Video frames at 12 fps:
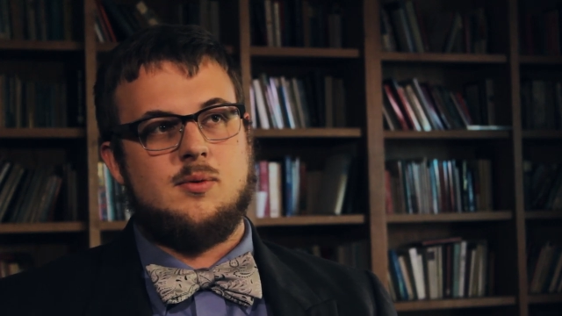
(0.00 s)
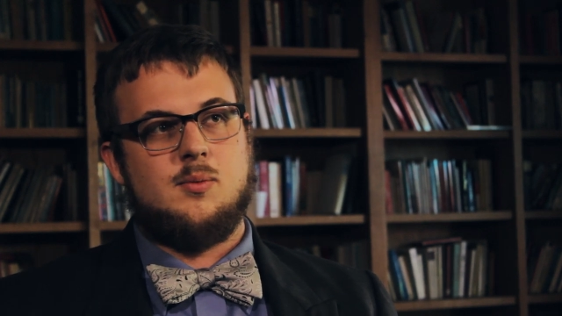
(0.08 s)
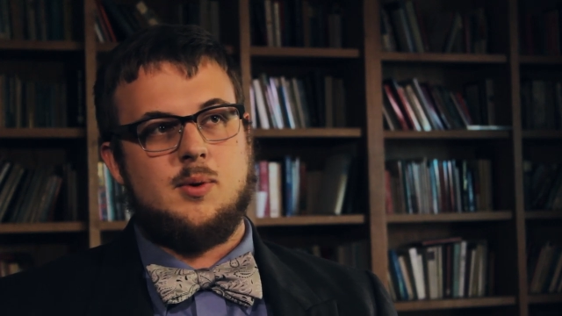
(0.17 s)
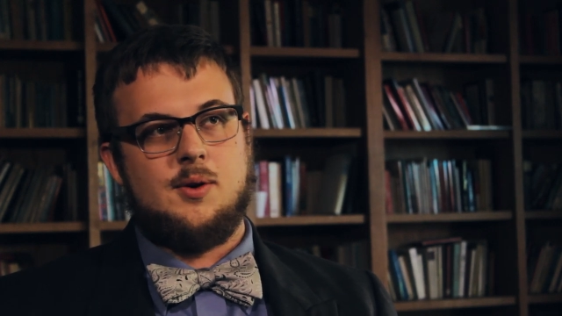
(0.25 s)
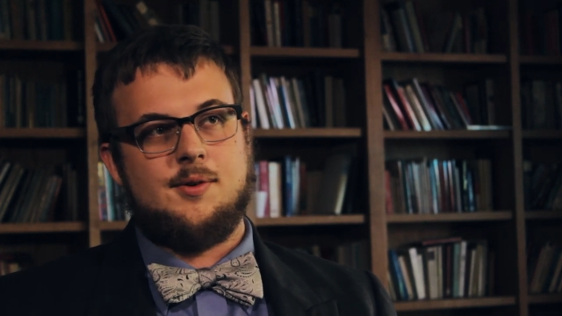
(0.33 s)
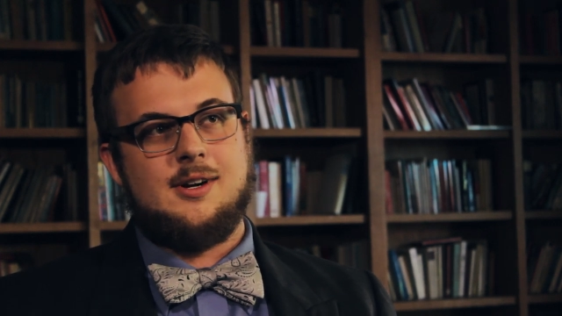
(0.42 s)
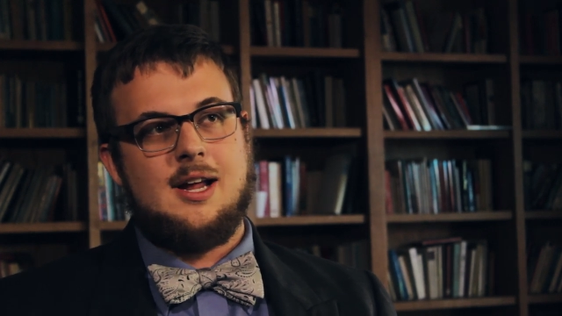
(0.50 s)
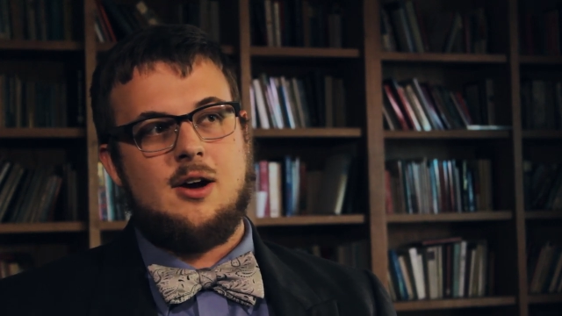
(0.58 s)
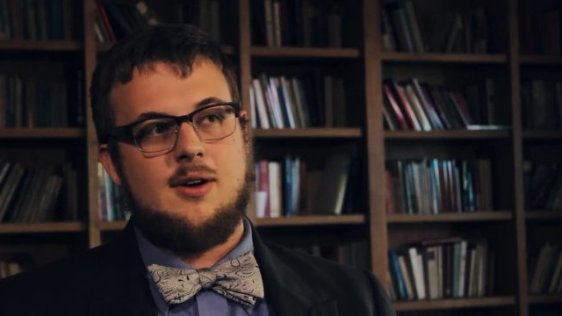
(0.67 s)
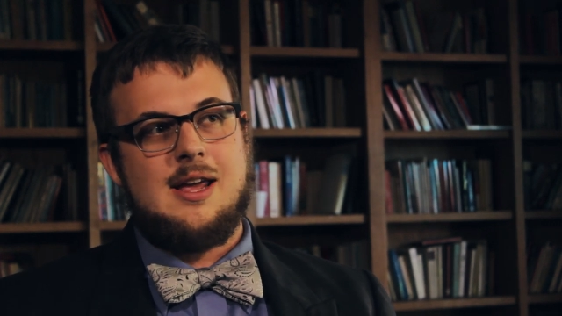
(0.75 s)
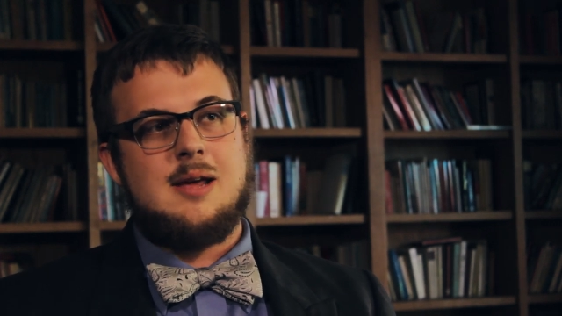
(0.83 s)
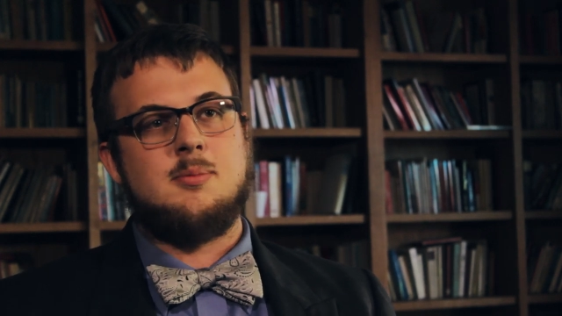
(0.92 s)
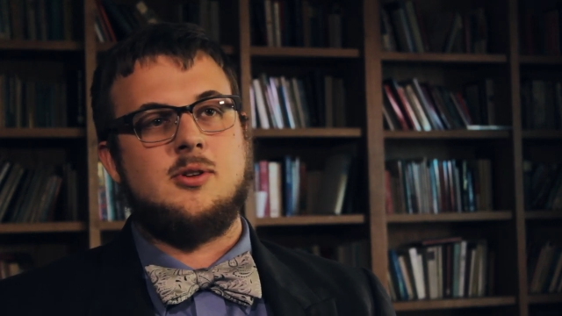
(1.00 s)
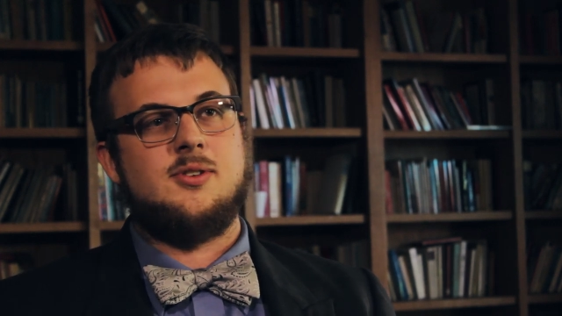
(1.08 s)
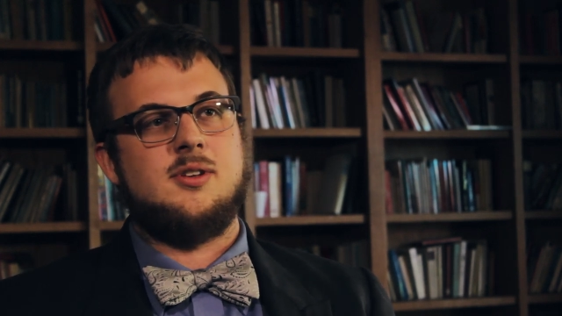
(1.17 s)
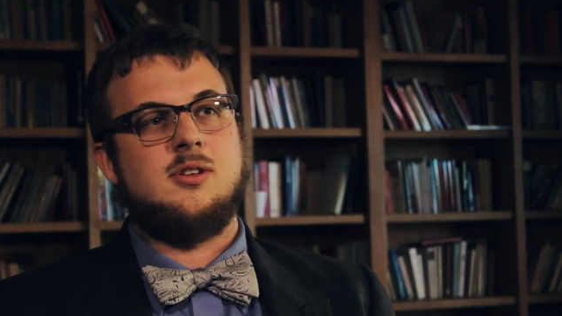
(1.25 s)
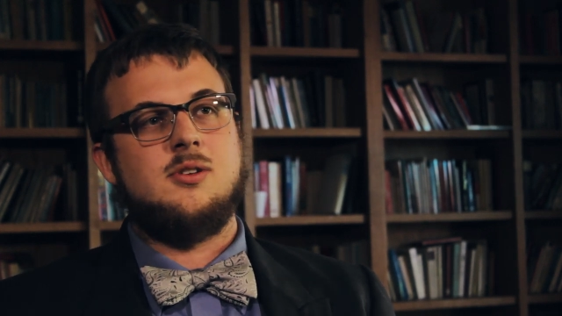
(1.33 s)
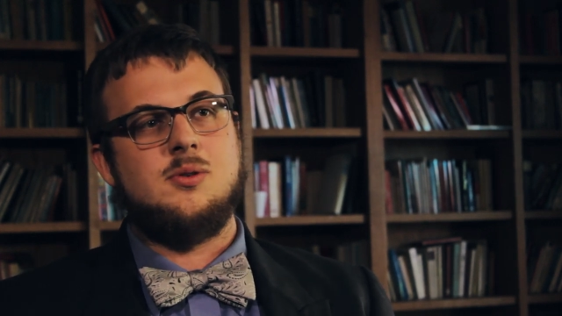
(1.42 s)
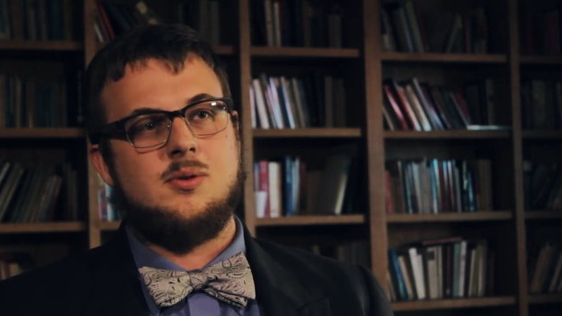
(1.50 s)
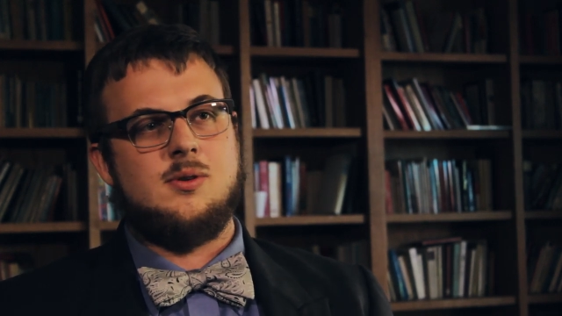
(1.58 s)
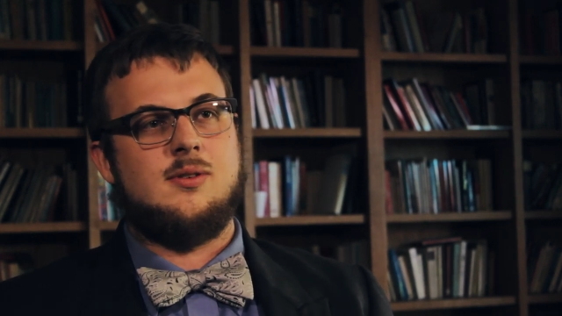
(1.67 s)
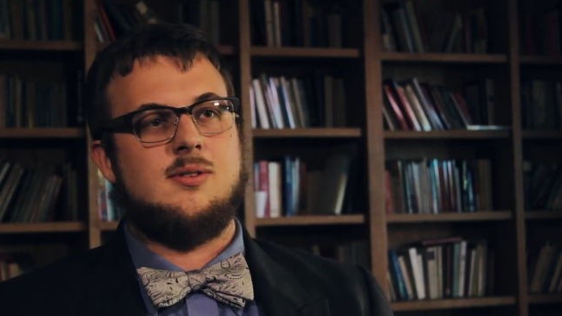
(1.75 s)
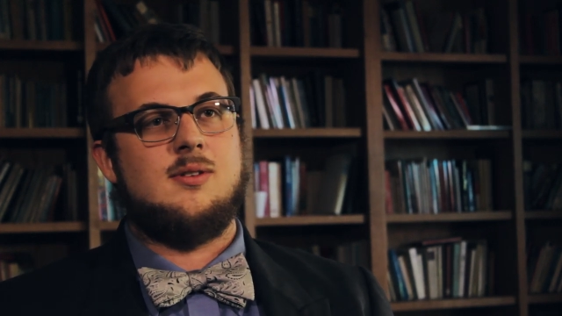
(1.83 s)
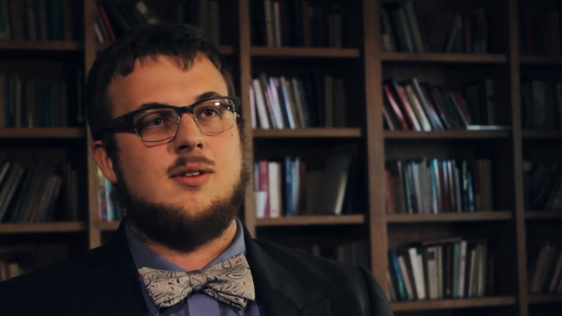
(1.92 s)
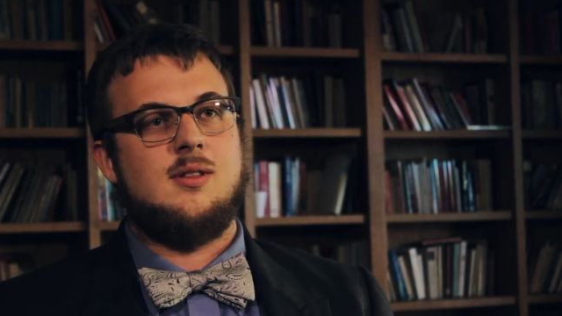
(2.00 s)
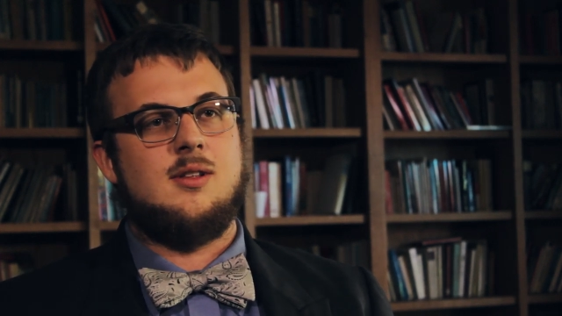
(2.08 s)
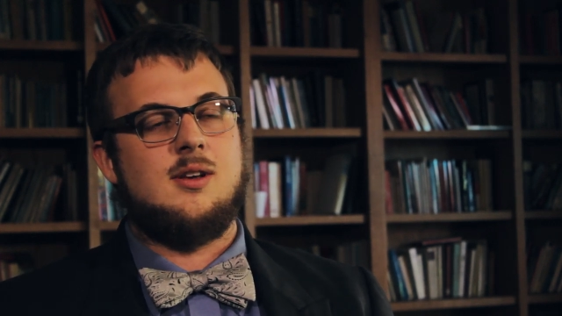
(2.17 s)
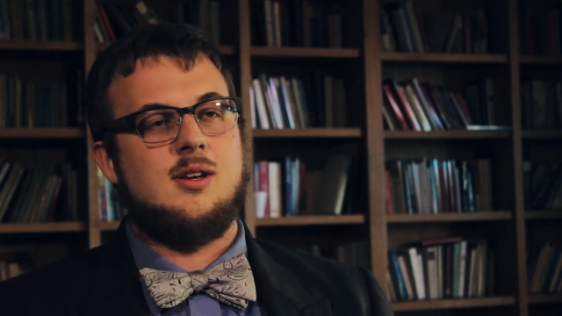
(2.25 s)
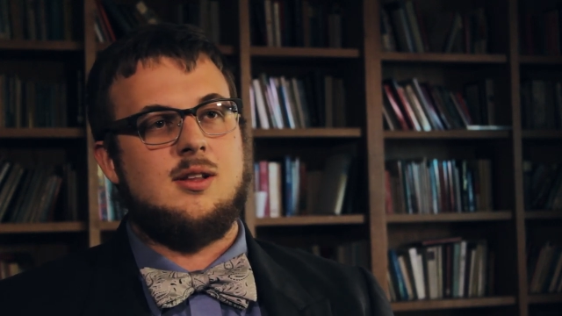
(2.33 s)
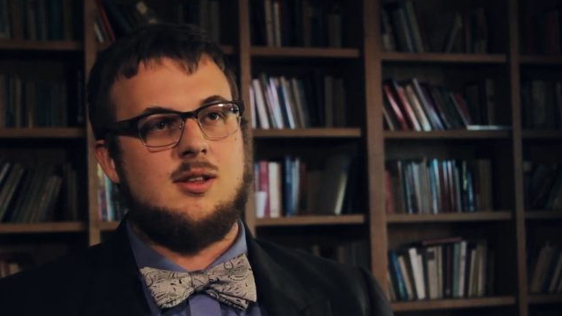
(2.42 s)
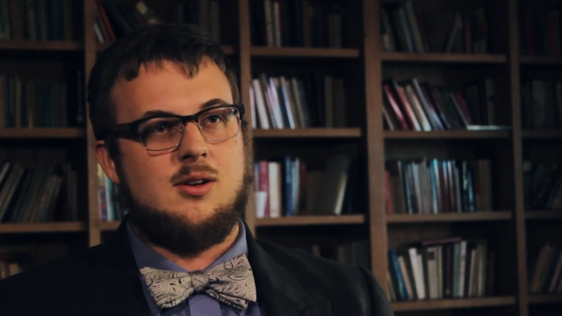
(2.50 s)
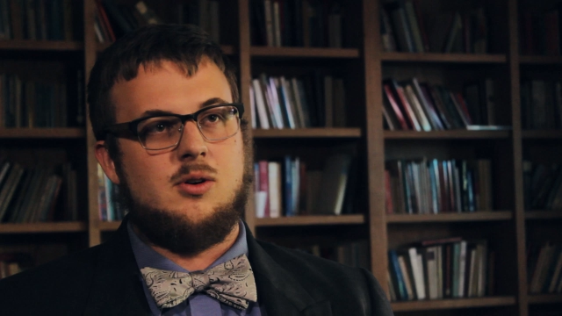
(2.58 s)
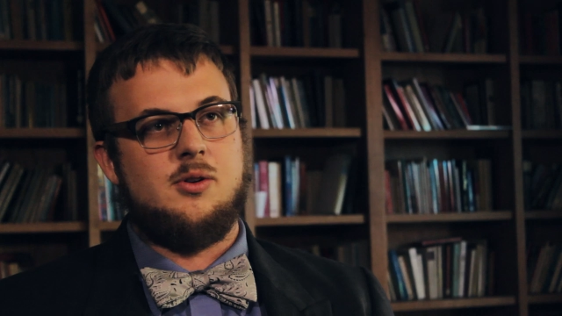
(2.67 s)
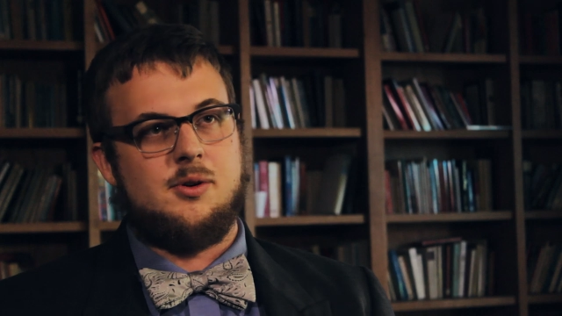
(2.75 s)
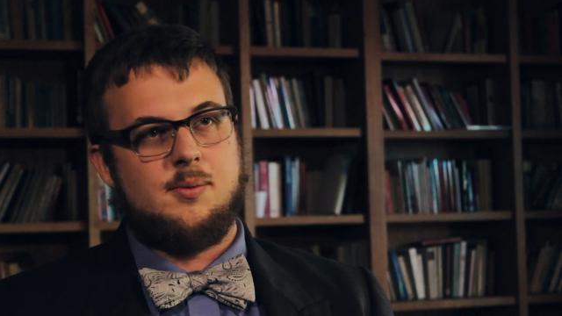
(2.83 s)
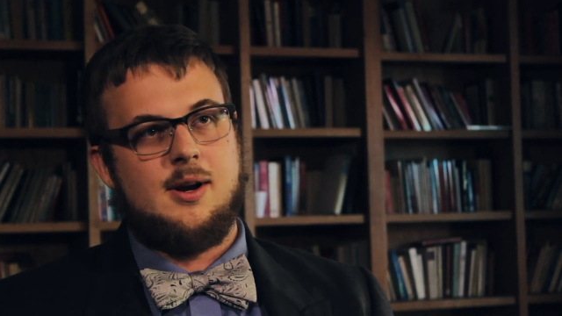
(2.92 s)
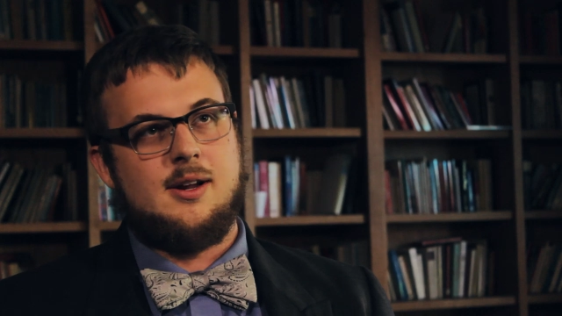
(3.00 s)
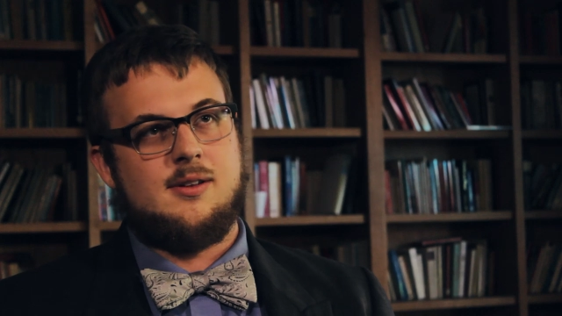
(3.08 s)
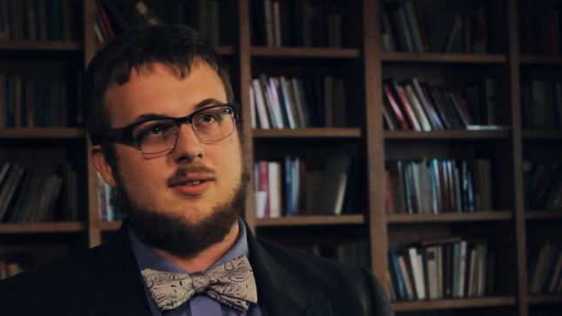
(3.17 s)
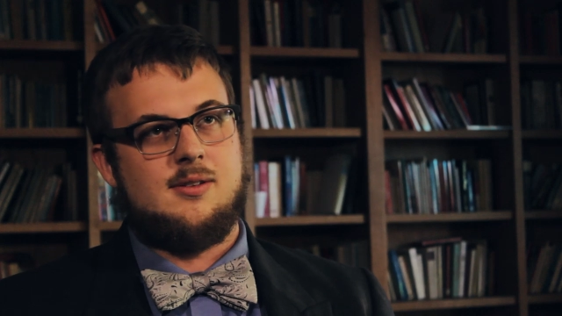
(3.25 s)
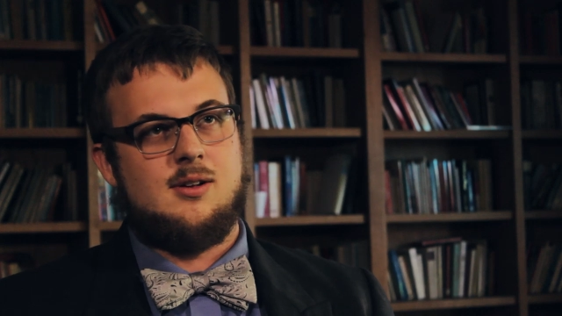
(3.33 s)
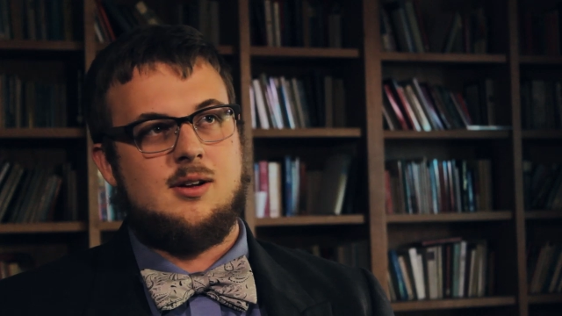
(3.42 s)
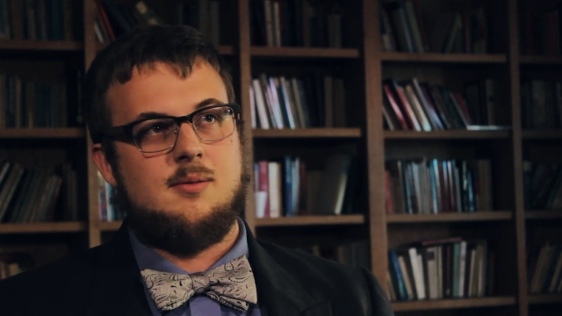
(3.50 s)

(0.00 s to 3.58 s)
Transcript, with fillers: we were now able to use the older rites, you